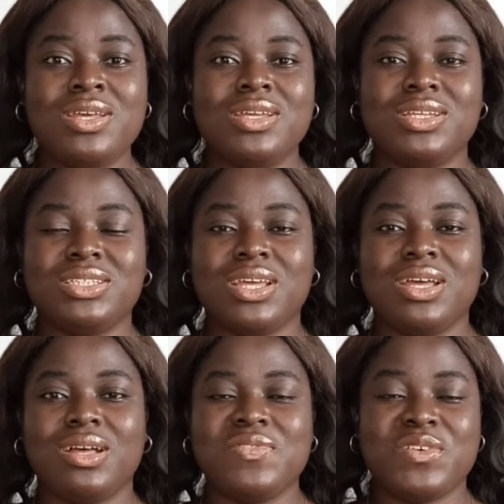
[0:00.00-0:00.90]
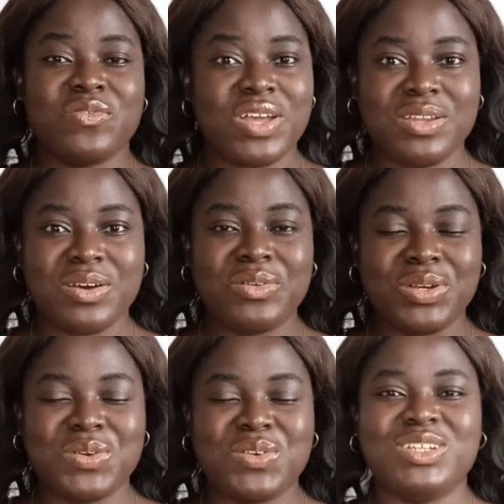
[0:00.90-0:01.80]
is the final
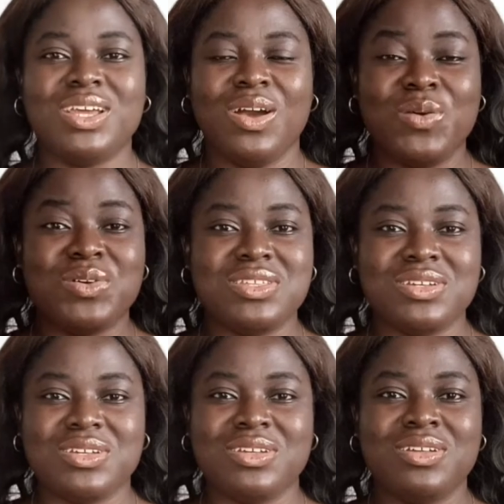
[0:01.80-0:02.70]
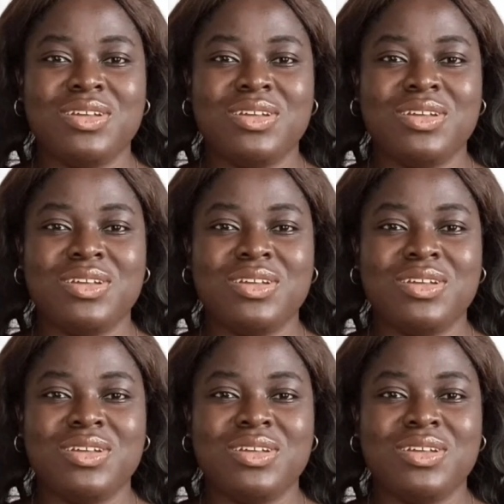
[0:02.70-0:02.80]
record, or the